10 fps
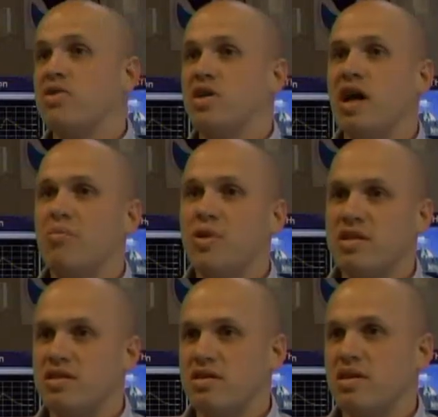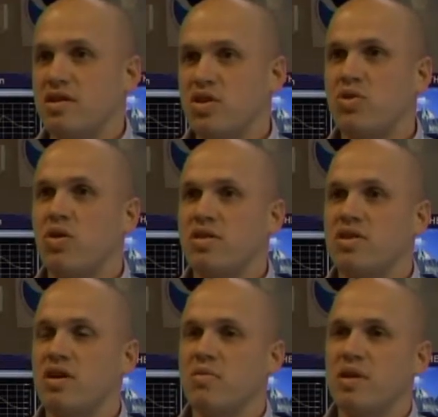job, but it's short
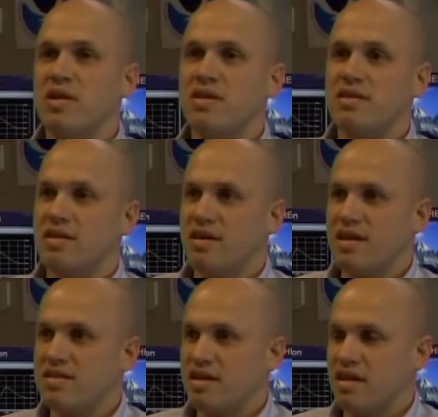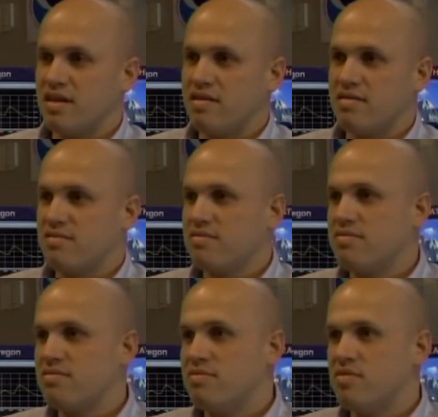term. It's a
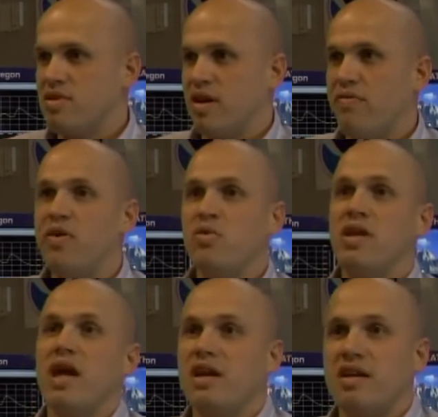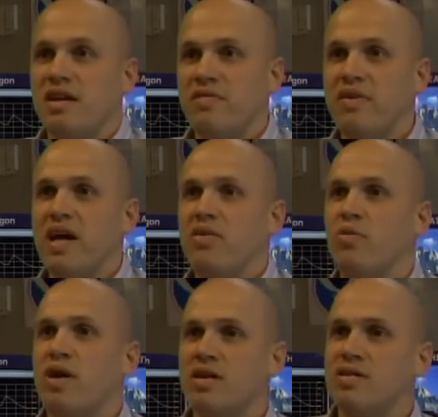few-day event,
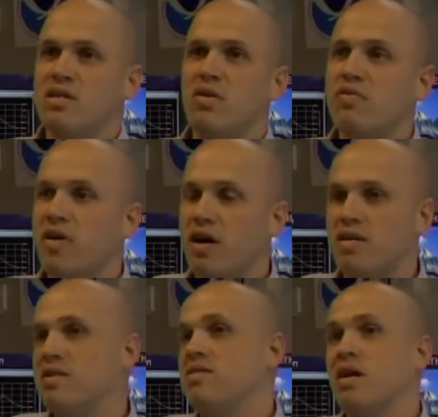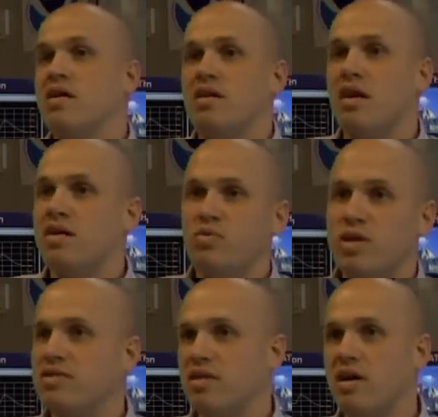whereas snowfall, it's all
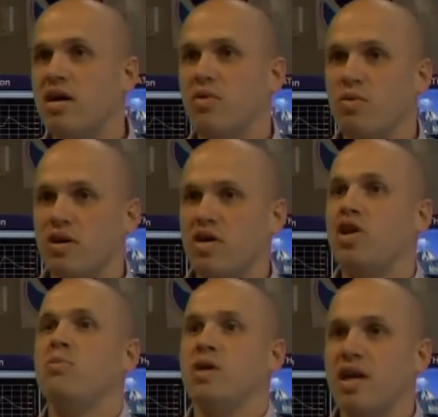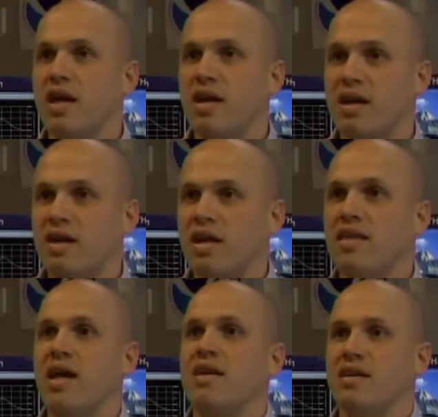winter long. We're accumulating, and
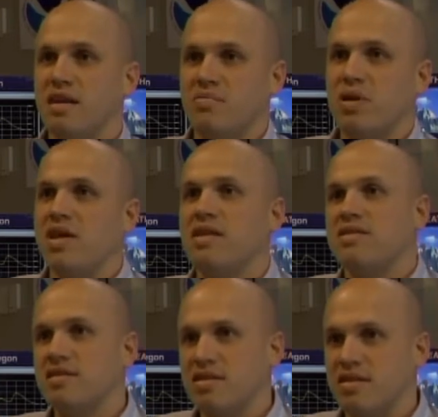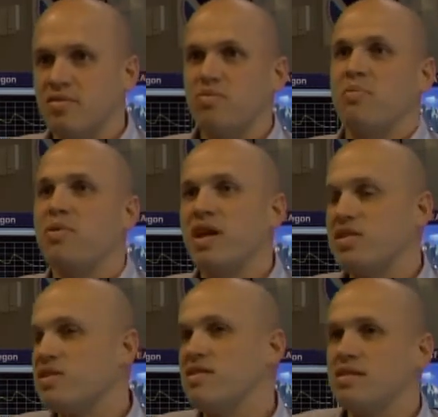then it begins to
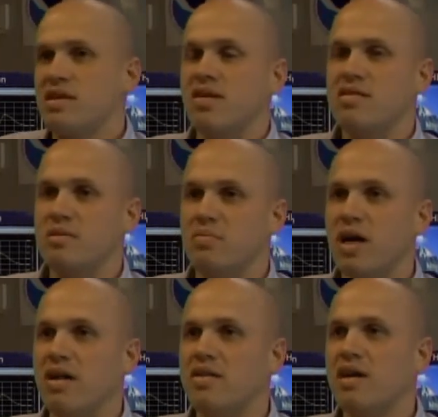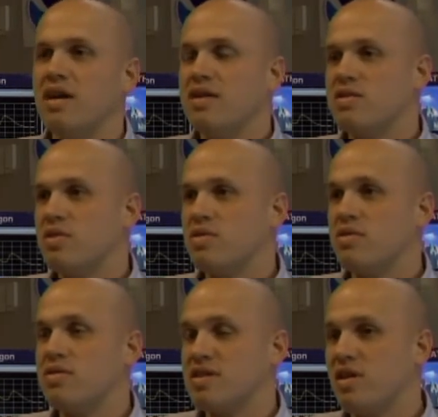replenish as it starts to melt. So
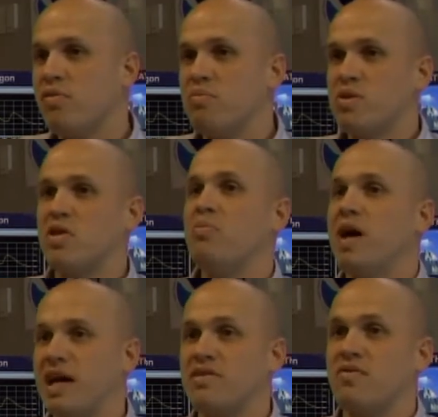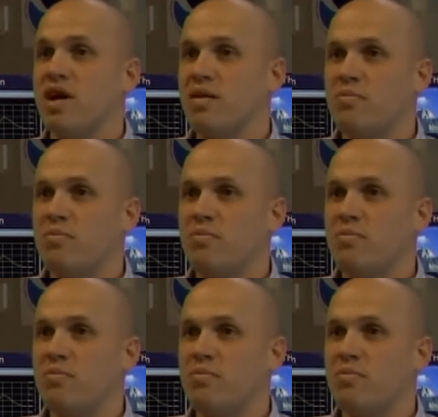snowpack is very